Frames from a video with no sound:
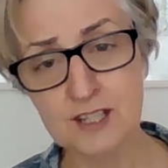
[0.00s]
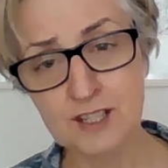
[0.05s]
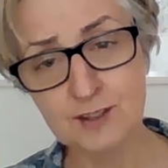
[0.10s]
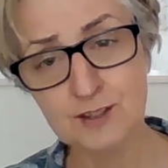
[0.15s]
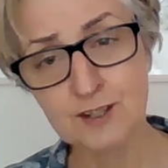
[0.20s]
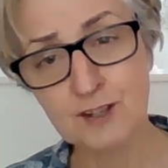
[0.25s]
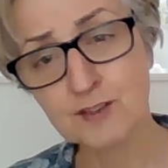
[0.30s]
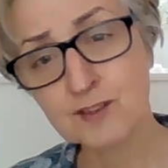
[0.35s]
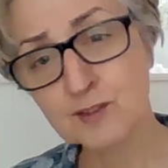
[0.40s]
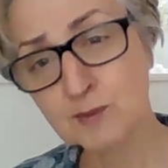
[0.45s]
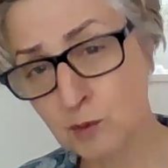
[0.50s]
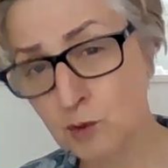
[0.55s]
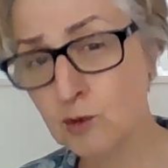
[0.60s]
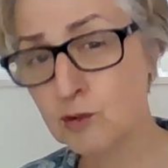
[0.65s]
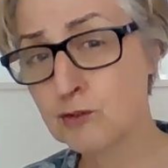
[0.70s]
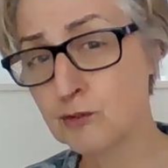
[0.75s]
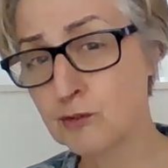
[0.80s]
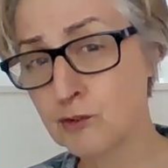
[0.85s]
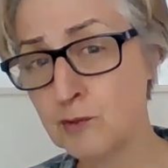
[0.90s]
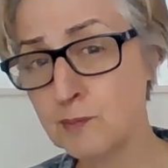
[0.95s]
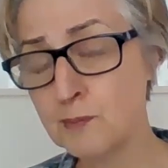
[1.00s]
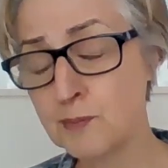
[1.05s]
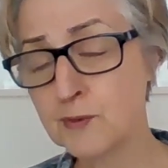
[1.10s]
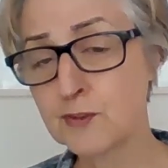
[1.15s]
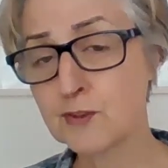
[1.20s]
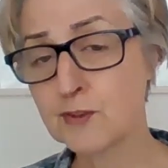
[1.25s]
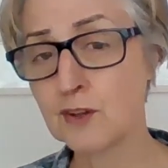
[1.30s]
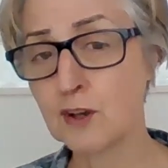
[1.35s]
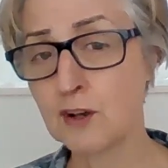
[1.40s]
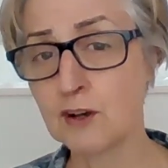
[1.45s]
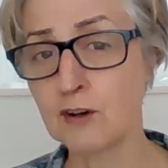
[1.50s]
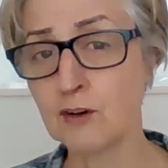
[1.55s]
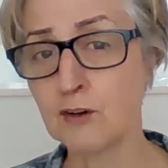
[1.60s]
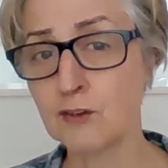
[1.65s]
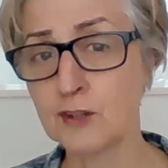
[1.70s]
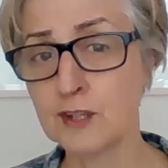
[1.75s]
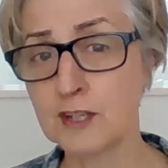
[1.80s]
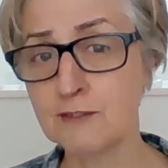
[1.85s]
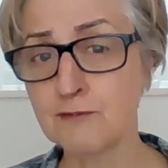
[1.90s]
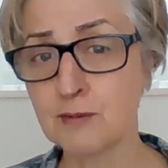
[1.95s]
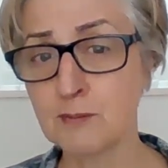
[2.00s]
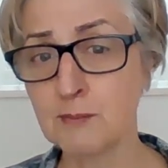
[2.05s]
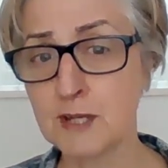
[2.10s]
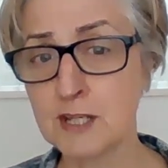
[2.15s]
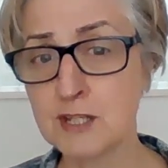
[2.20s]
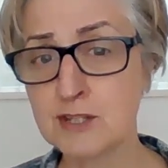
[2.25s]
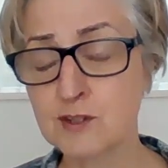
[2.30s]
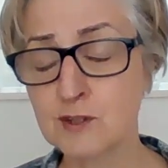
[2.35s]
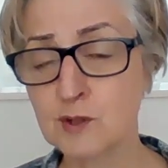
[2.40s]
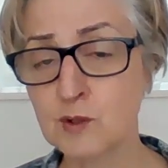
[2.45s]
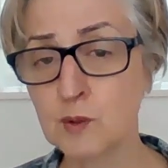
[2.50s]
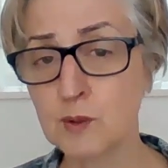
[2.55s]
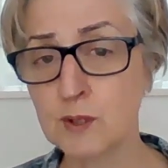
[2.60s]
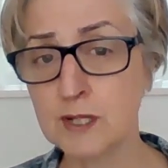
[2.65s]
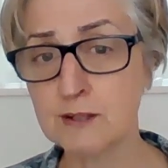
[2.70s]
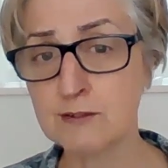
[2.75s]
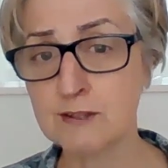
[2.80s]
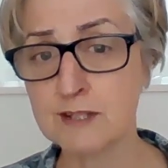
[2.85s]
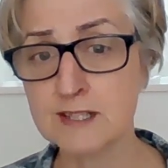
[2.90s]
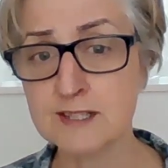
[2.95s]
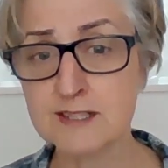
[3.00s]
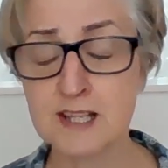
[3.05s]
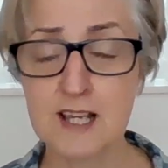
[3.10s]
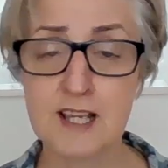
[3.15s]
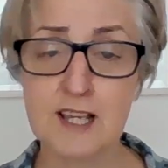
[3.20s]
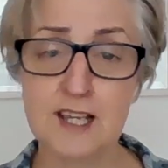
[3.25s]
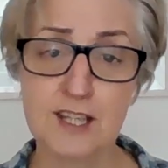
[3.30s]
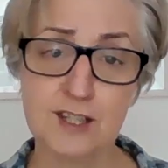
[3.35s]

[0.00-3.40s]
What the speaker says: You'd have small groups on information queries.